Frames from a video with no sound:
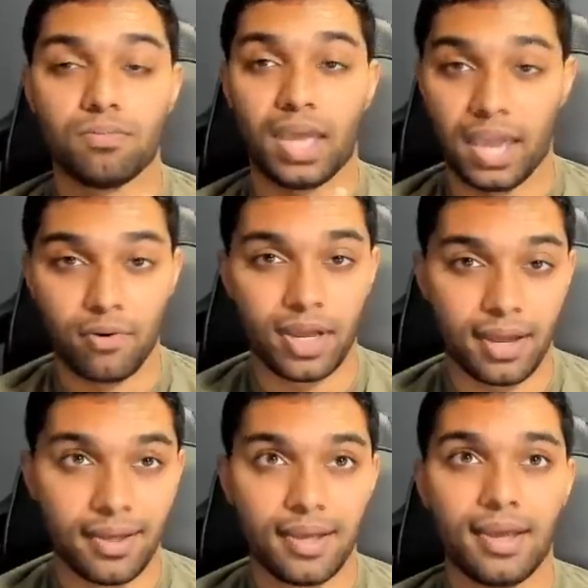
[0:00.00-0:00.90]

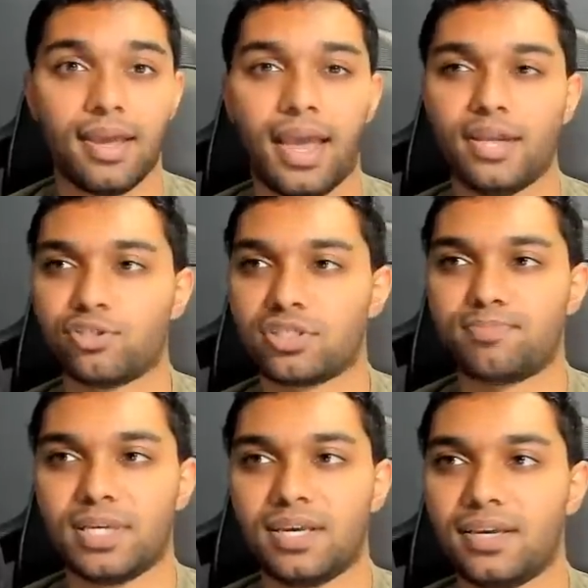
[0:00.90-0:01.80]
area and just
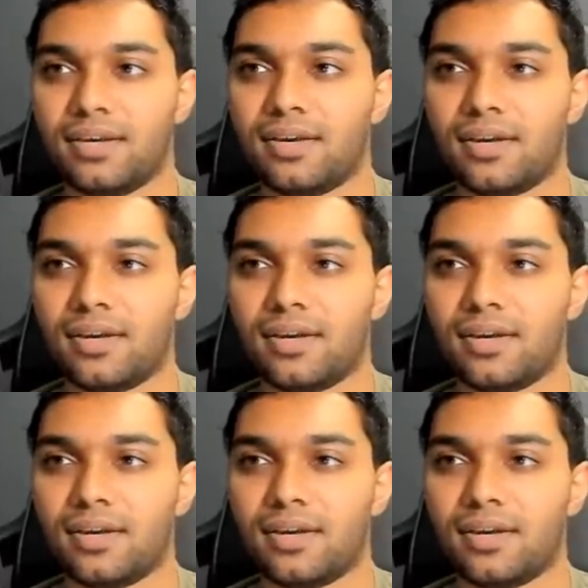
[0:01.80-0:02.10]
be